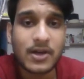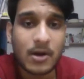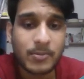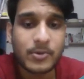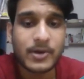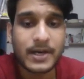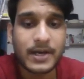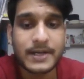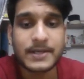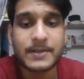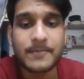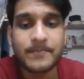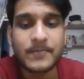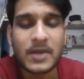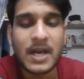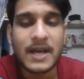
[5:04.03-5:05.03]
operate it.
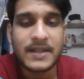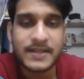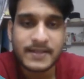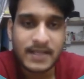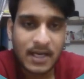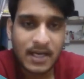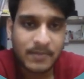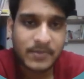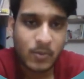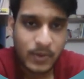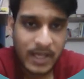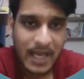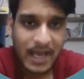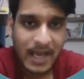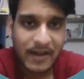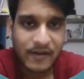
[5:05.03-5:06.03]
The setup that we
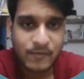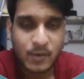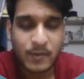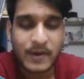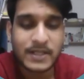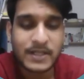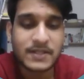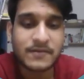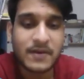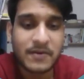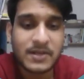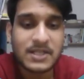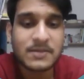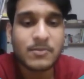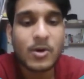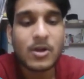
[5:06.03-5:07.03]
have provides a very
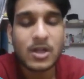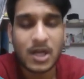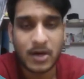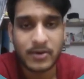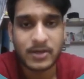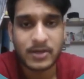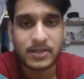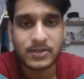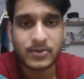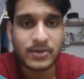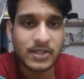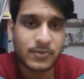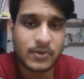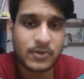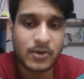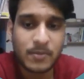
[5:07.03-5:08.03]
small current, so this
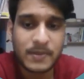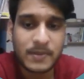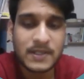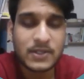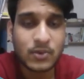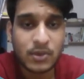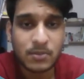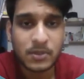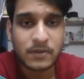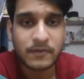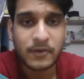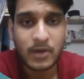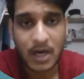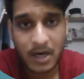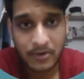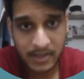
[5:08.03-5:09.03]
would not be suitable
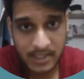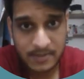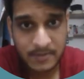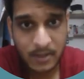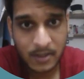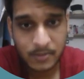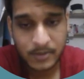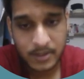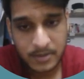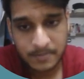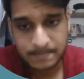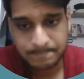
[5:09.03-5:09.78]
for our experiment.